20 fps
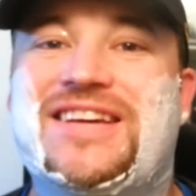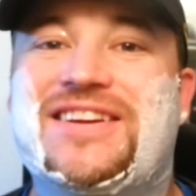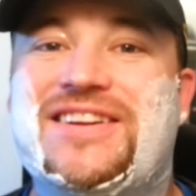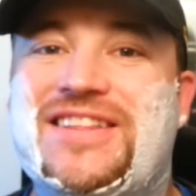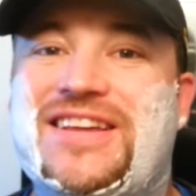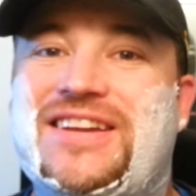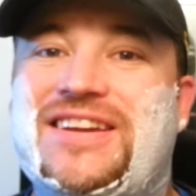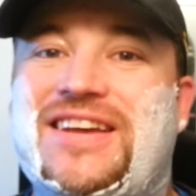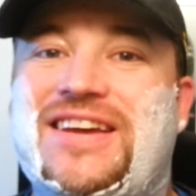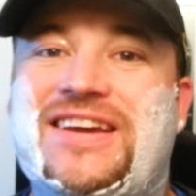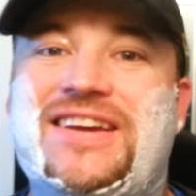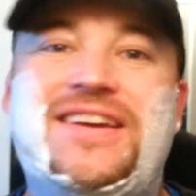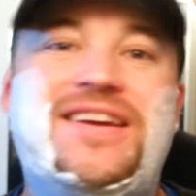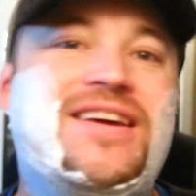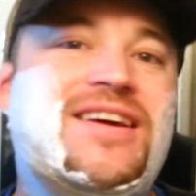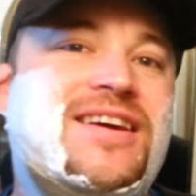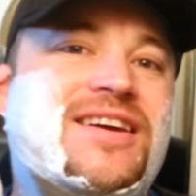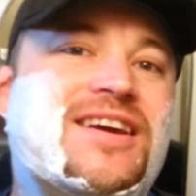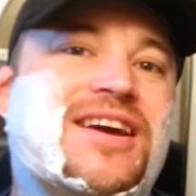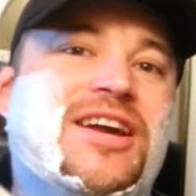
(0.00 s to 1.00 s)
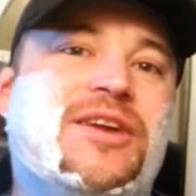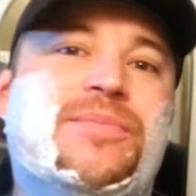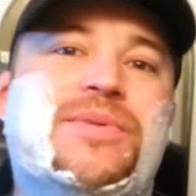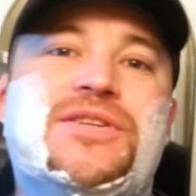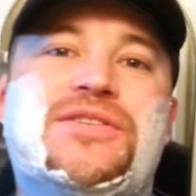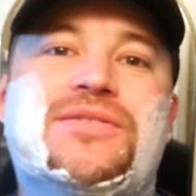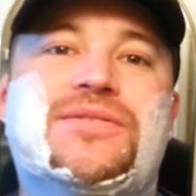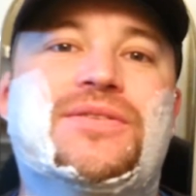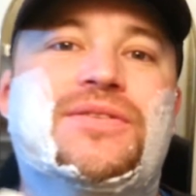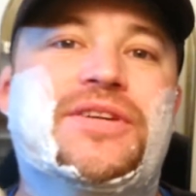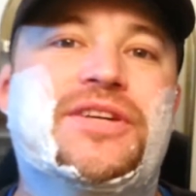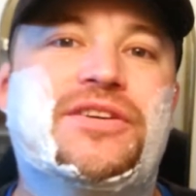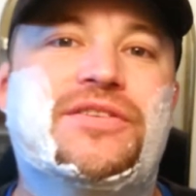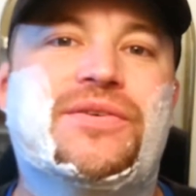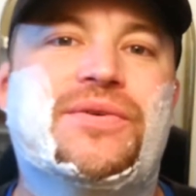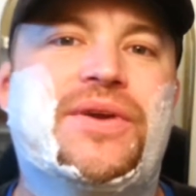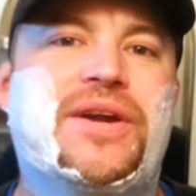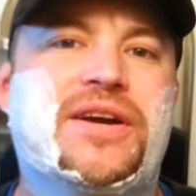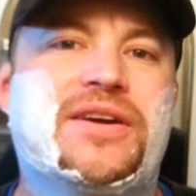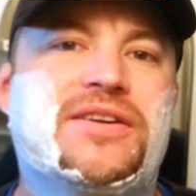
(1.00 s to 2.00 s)
later that day, I had a bunch of little
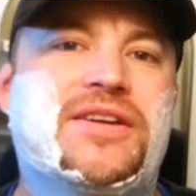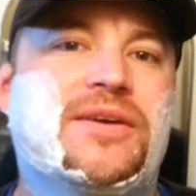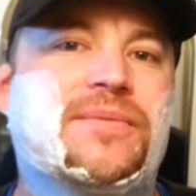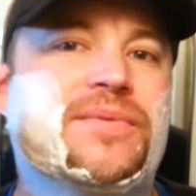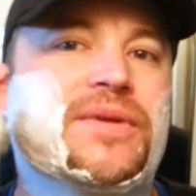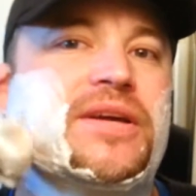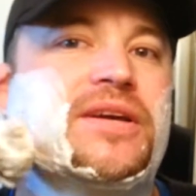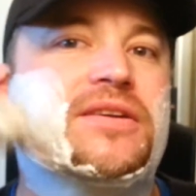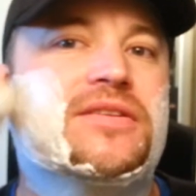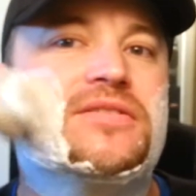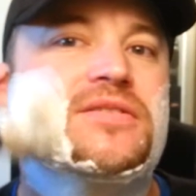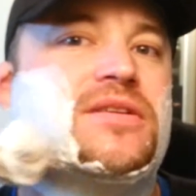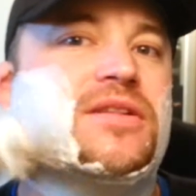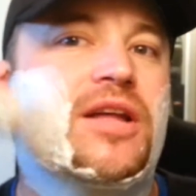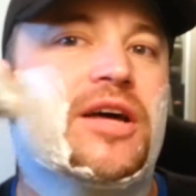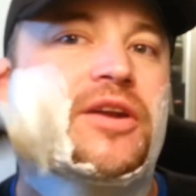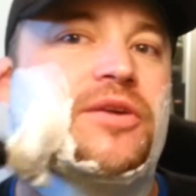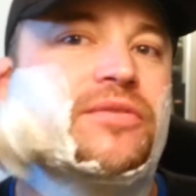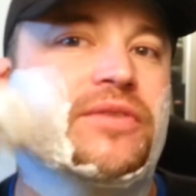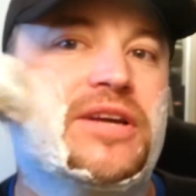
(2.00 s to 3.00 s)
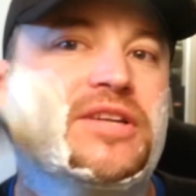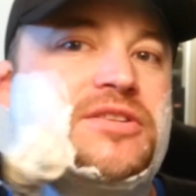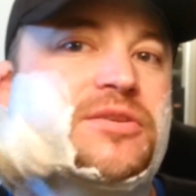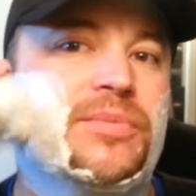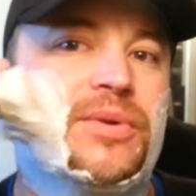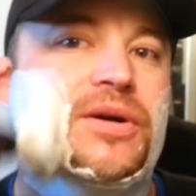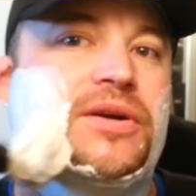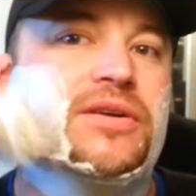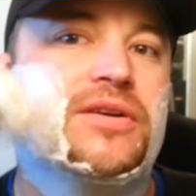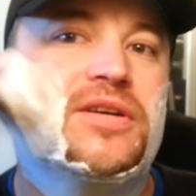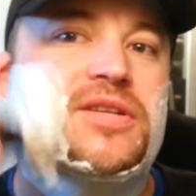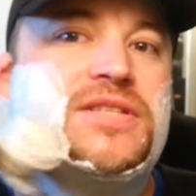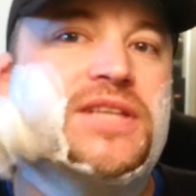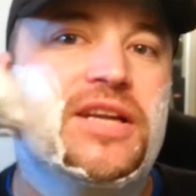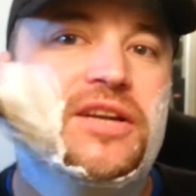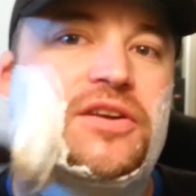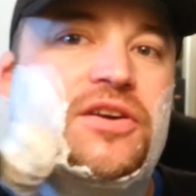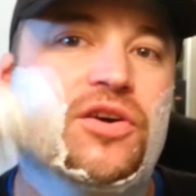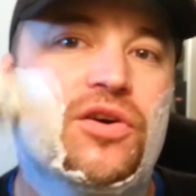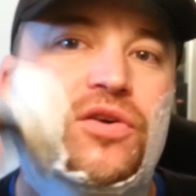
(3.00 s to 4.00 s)
ingrown hair type things, a lot of razor burn, because I
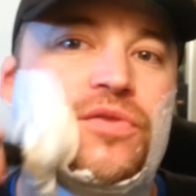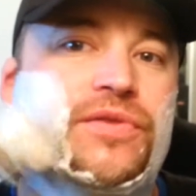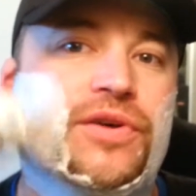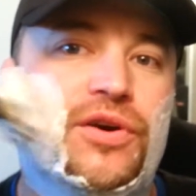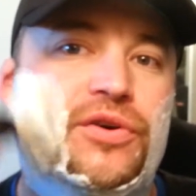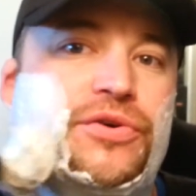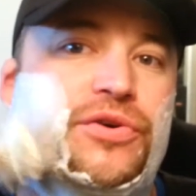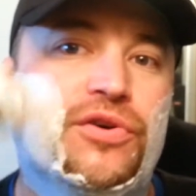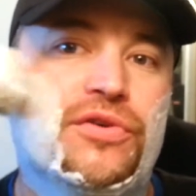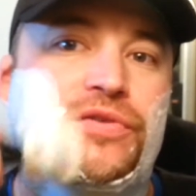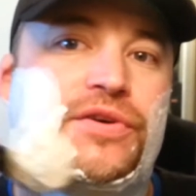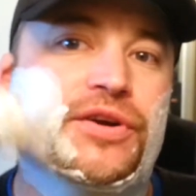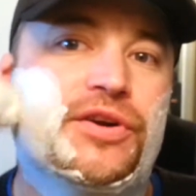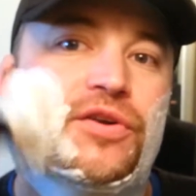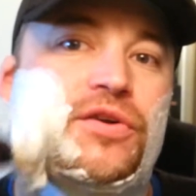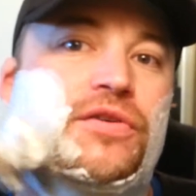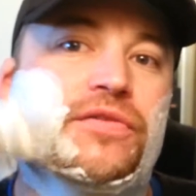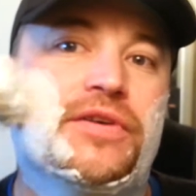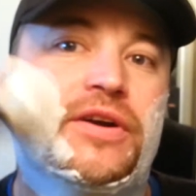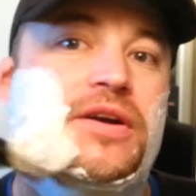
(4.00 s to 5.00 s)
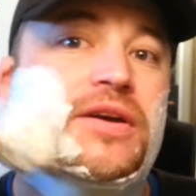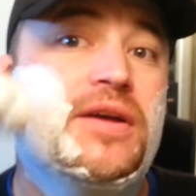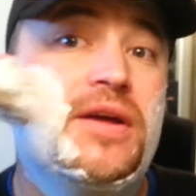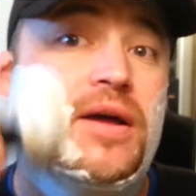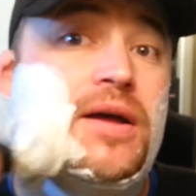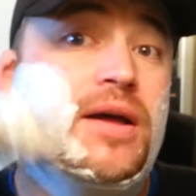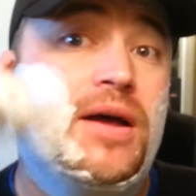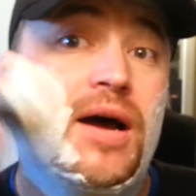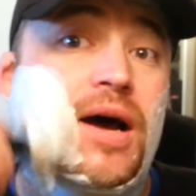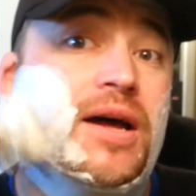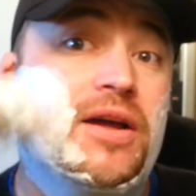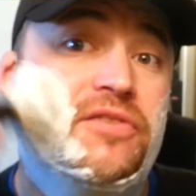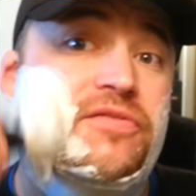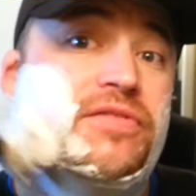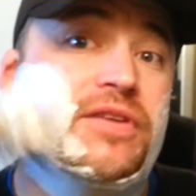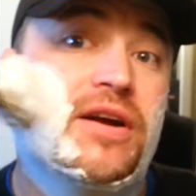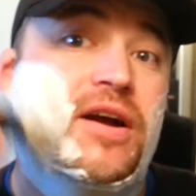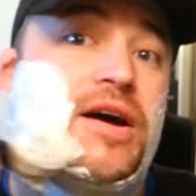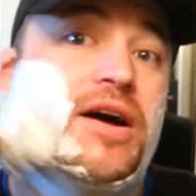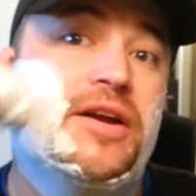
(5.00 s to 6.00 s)
had to go over and over and over. I had
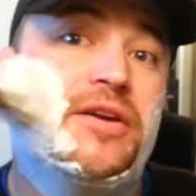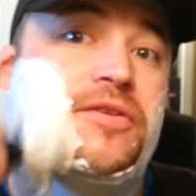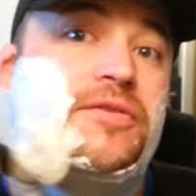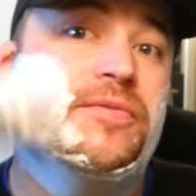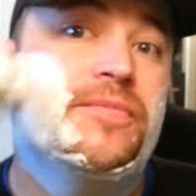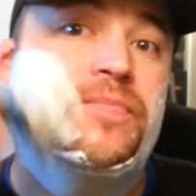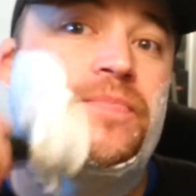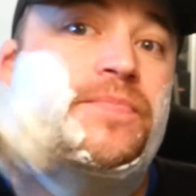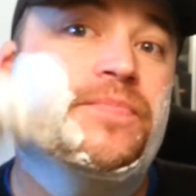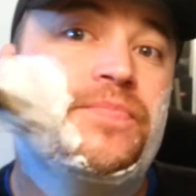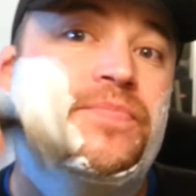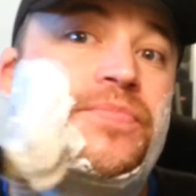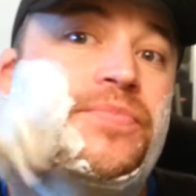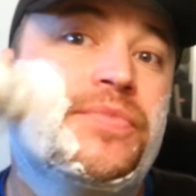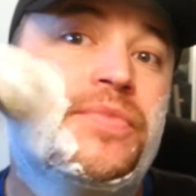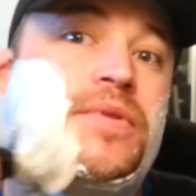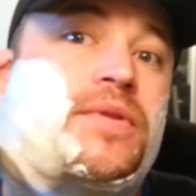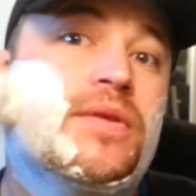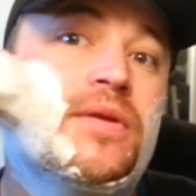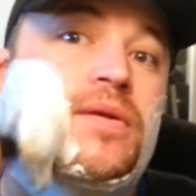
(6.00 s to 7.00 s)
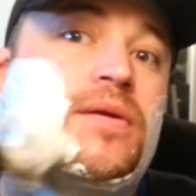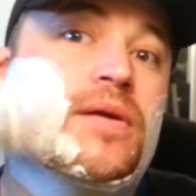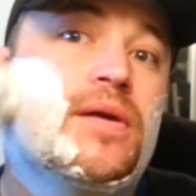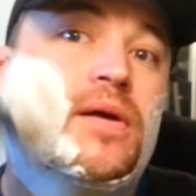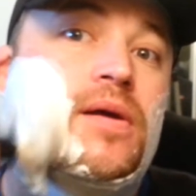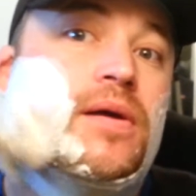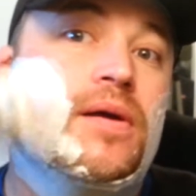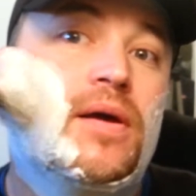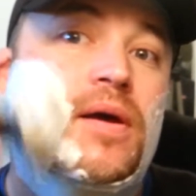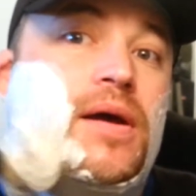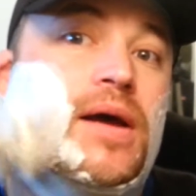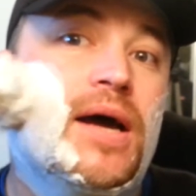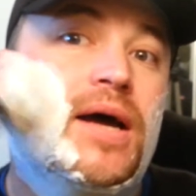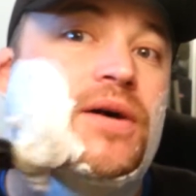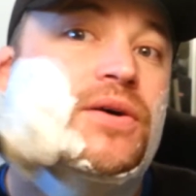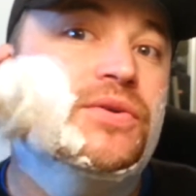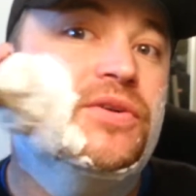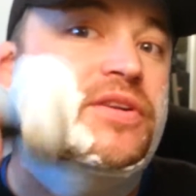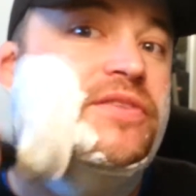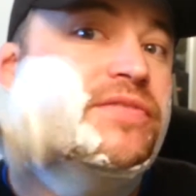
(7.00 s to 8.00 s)
forgotten
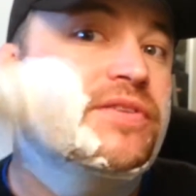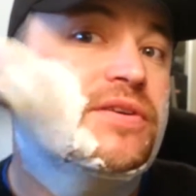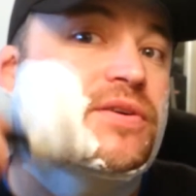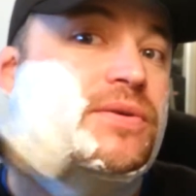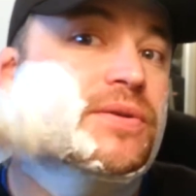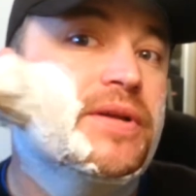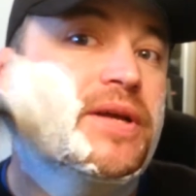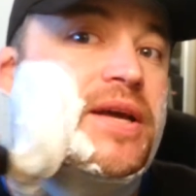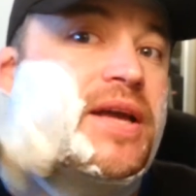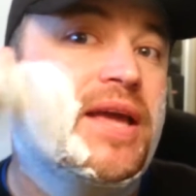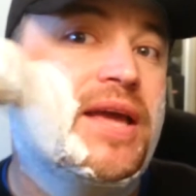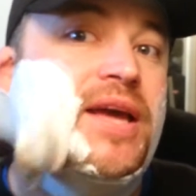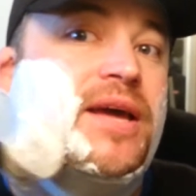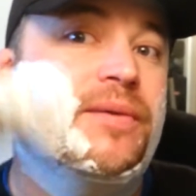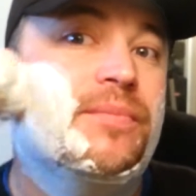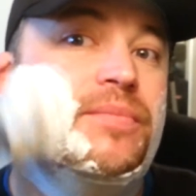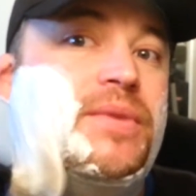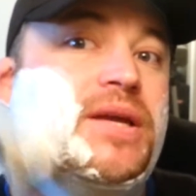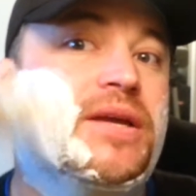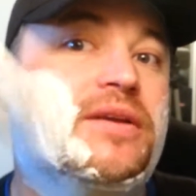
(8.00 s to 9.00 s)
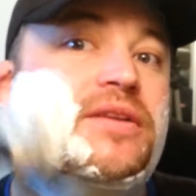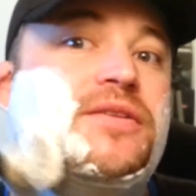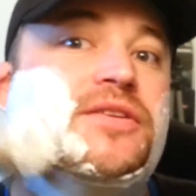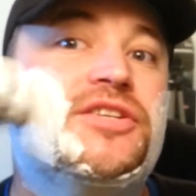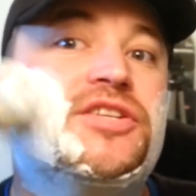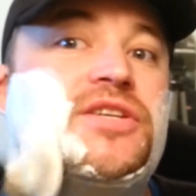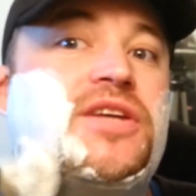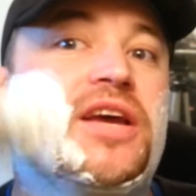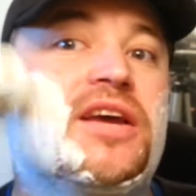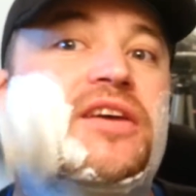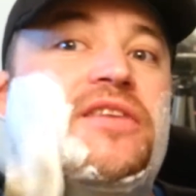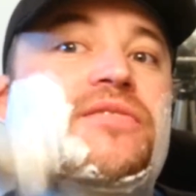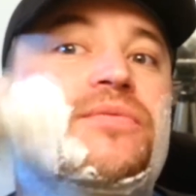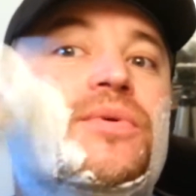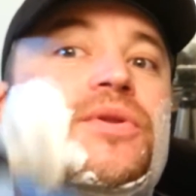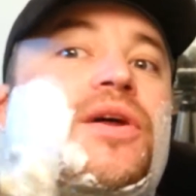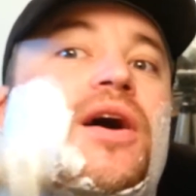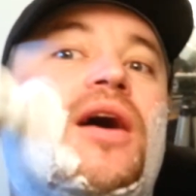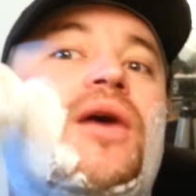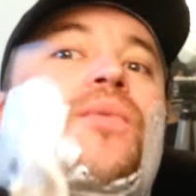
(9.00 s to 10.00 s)
how difficult it can be to shave
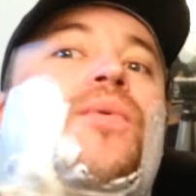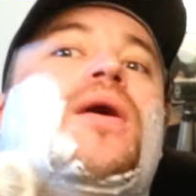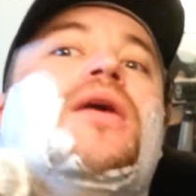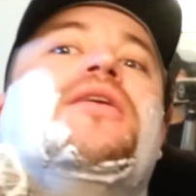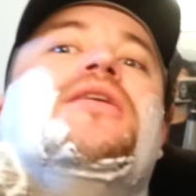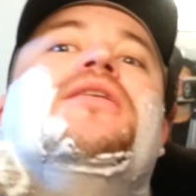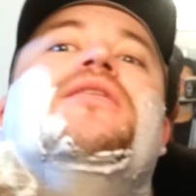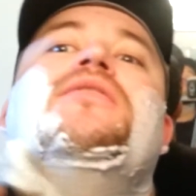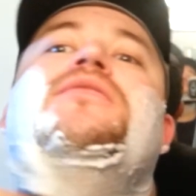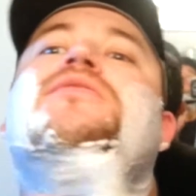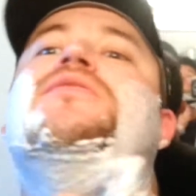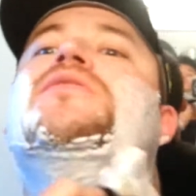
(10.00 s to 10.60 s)
with hot water.